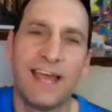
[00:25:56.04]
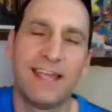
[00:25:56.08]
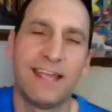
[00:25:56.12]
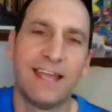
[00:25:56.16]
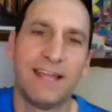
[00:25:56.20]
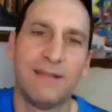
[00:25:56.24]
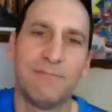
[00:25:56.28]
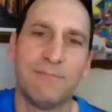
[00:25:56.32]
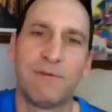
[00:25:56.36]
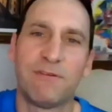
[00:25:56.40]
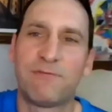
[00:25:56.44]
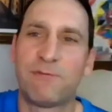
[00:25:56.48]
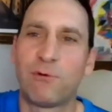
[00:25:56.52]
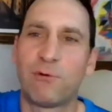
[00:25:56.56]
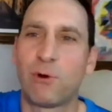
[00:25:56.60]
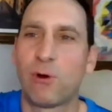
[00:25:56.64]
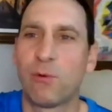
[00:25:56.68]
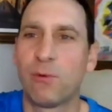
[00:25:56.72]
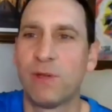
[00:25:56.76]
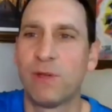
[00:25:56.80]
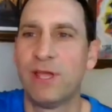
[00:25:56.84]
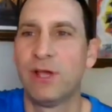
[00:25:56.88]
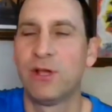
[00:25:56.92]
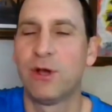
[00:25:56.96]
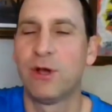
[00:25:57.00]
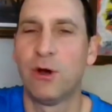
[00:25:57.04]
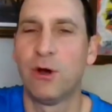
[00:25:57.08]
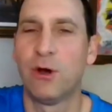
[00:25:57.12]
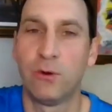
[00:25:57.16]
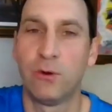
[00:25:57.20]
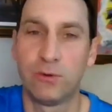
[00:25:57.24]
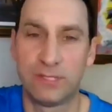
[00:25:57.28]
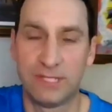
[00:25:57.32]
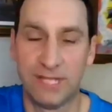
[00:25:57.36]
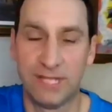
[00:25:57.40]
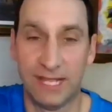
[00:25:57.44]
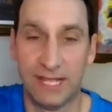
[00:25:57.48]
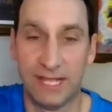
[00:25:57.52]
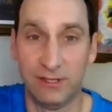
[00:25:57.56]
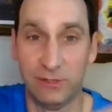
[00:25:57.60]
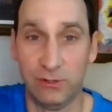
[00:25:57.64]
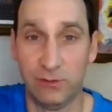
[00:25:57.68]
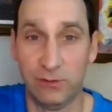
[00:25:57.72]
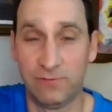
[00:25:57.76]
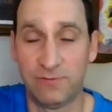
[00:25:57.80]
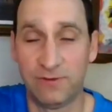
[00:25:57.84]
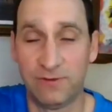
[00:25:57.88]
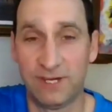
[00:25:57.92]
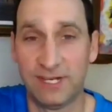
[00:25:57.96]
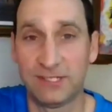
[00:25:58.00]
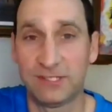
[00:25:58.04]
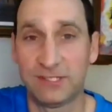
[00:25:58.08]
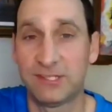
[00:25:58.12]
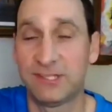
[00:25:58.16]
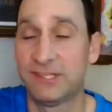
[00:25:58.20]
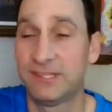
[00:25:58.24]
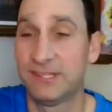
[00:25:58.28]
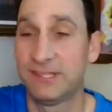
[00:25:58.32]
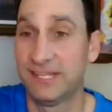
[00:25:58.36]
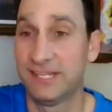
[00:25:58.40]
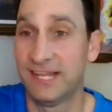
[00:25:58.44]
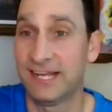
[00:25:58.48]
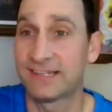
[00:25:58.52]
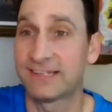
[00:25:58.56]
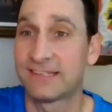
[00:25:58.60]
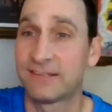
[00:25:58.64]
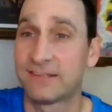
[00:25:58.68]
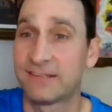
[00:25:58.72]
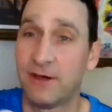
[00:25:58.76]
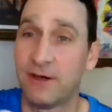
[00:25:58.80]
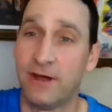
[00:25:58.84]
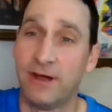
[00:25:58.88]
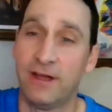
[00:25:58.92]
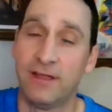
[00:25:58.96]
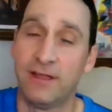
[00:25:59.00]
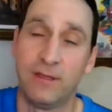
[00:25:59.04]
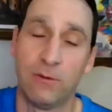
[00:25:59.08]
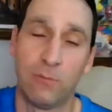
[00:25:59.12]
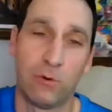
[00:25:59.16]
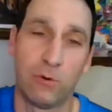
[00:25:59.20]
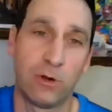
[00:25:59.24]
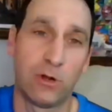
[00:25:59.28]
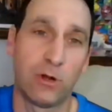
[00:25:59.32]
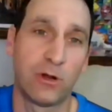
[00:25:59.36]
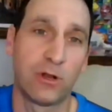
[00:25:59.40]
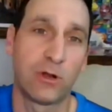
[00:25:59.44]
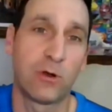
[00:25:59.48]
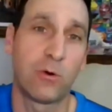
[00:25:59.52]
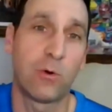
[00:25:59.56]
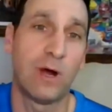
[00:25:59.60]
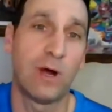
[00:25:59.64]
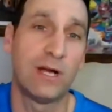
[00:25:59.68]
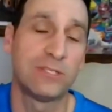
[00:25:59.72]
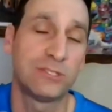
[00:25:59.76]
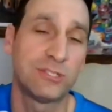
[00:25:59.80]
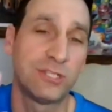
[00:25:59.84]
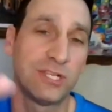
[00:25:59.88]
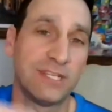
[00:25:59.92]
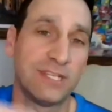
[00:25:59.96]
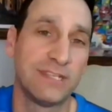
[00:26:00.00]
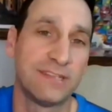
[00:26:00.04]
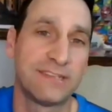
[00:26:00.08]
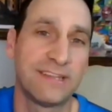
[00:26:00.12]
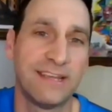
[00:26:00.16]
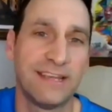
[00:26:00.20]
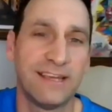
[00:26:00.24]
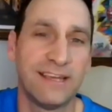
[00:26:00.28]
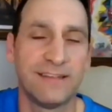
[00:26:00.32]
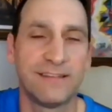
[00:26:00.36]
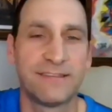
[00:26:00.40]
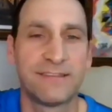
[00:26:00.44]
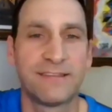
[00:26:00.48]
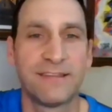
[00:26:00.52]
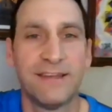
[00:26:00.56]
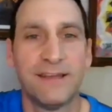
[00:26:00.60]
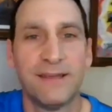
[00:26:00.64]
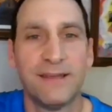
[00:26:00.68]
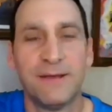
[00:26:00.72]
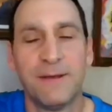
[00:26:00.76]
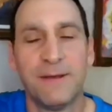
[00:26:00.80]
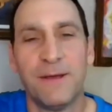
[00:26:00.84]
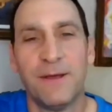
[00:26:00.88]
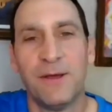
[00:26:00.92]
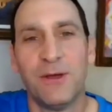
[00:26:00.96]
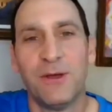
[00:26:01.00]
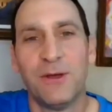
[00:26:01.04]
gonna say, and before we go and you finish the next thought, and then we'll go to questions, is